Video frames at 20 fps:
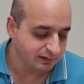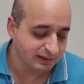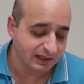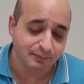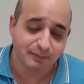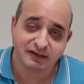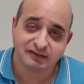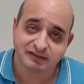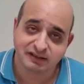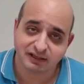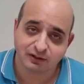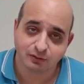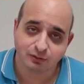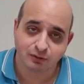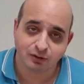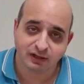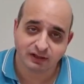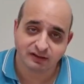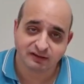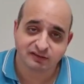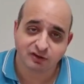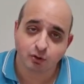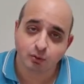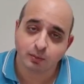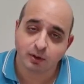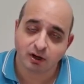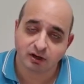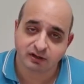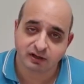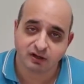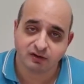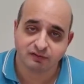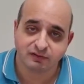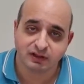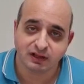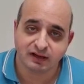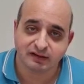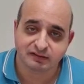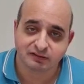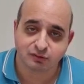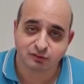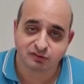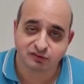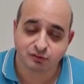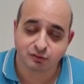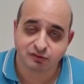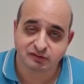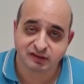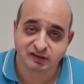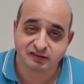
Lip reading: Damasqino in the Saltmarket of Glasgow scores